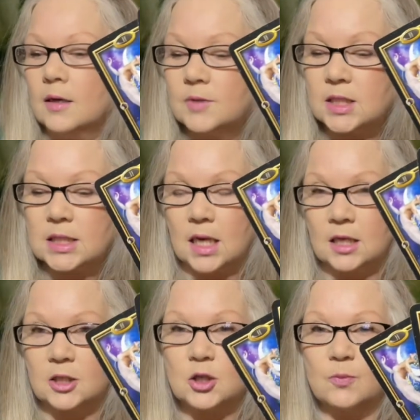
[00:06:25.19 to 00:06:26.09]
just
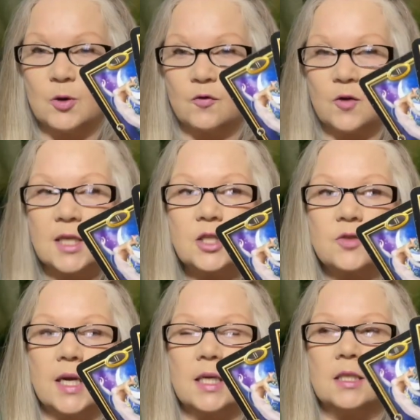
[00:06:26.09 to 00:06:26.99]
getting super
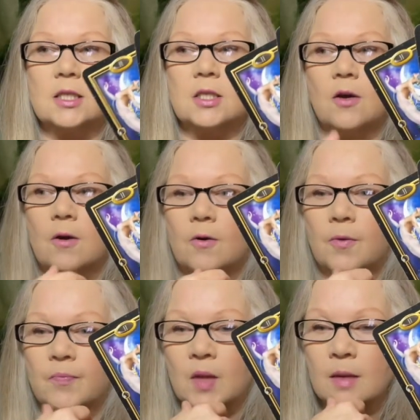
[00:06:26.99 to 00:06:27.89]
frustrated.
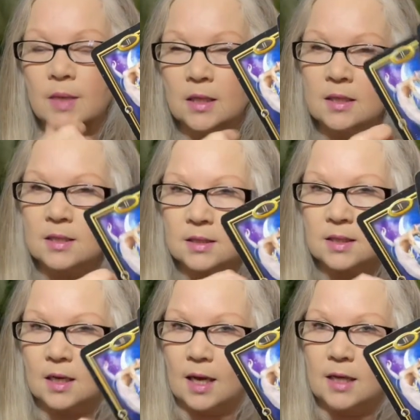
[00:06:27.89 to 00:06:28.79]
So, I mean, this is
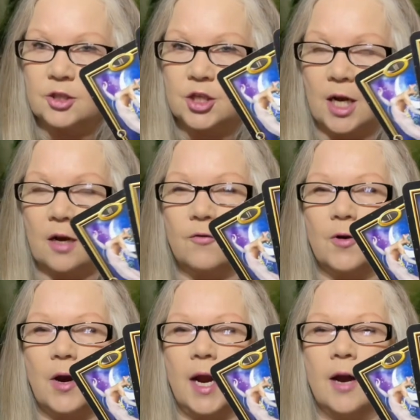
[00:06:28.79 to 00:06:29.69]
a gut check
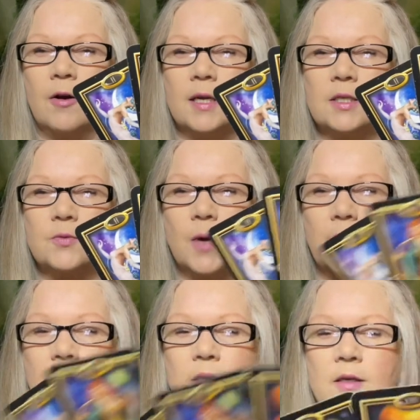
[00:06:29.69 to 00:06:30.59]
for Aries,
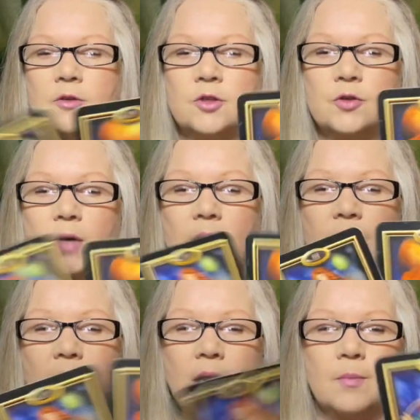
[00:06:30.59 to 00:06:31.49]
right? You do have
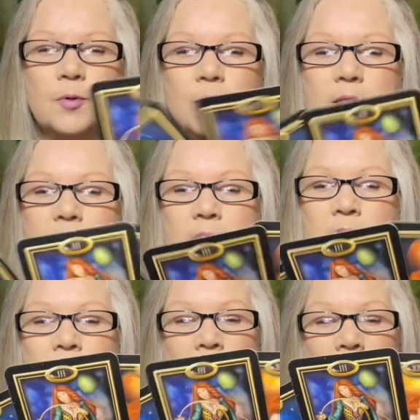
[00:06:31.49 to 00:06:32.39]
the Empress
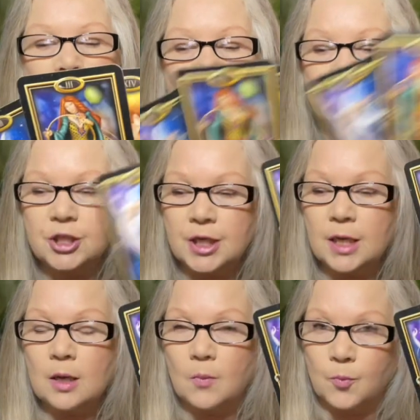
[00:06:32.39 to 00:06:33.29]
and
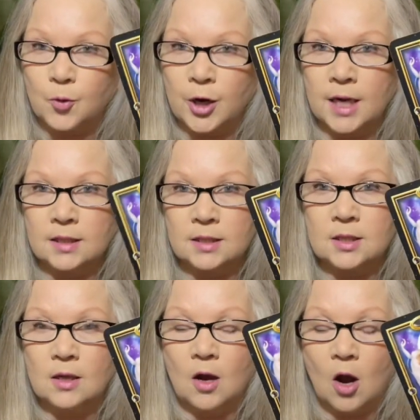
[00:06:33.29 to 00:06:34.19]
she
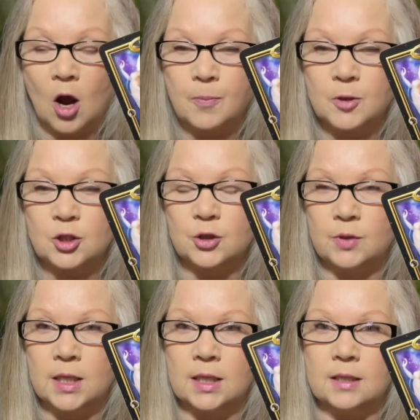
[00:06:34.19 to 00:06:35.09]
brings
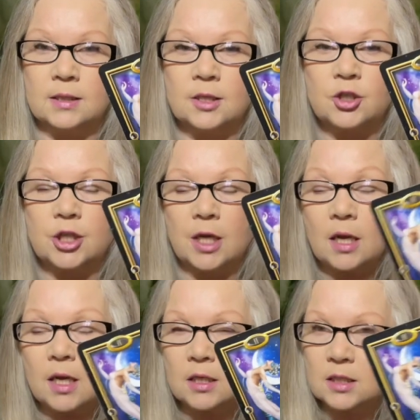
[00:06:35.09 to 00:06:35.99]
opportunities.
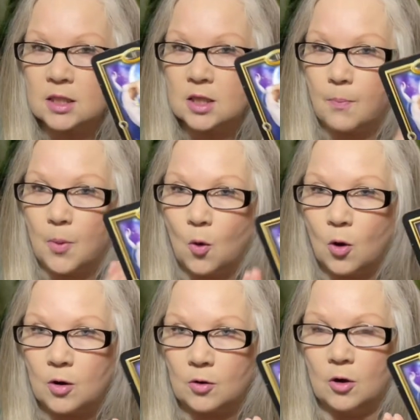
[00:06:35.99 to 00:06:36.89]
She is the
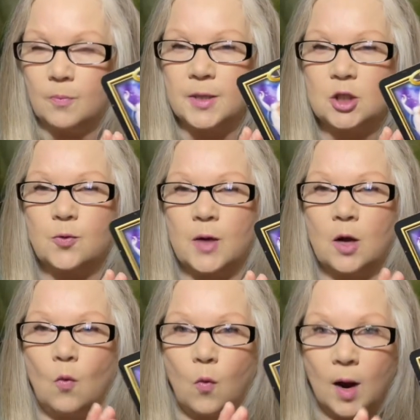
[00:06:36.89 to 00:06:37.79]
portal
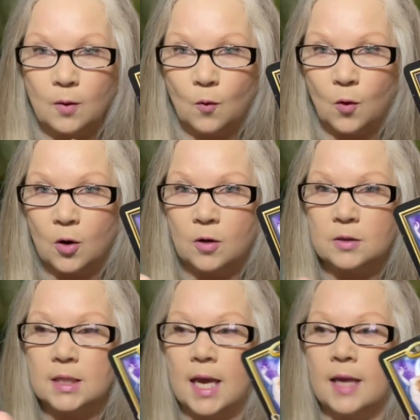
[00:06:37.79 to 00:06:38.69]
between one
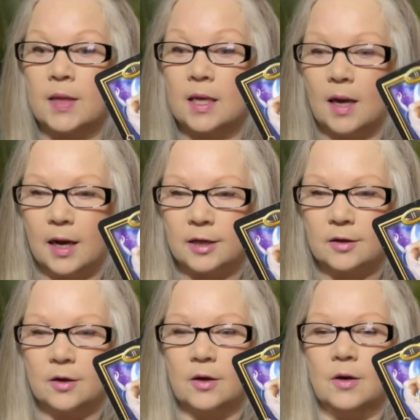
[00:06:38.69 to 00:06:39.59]
world and the
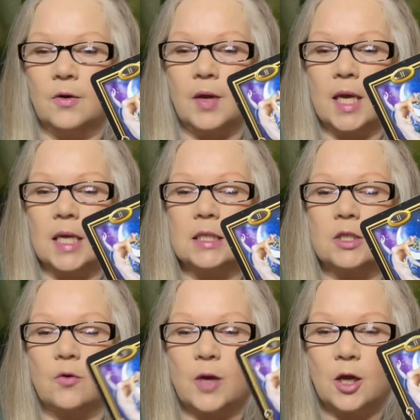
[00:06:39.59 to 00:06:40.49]
other, okay?
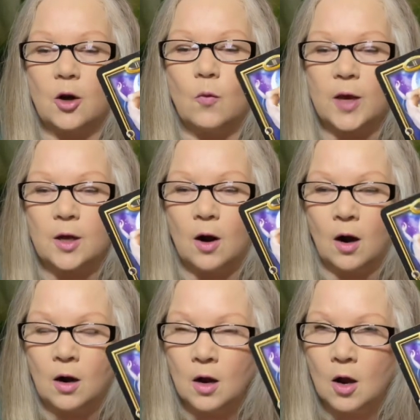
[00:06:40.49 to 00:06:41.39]
So here we
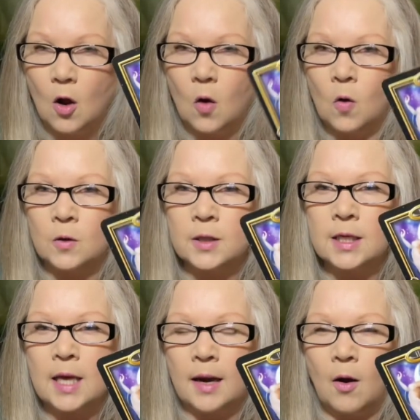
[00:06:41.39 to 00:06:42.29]
are
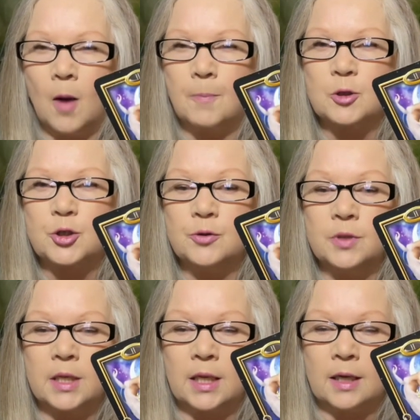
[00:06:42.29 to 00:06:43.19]
holding that
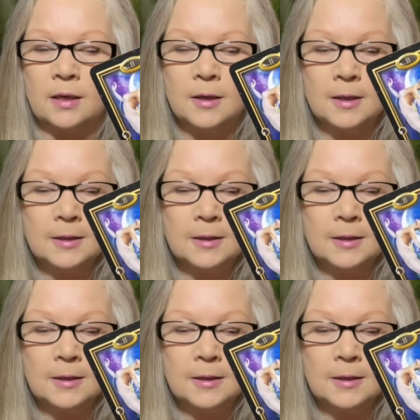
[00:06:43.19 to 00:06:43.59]
opportunity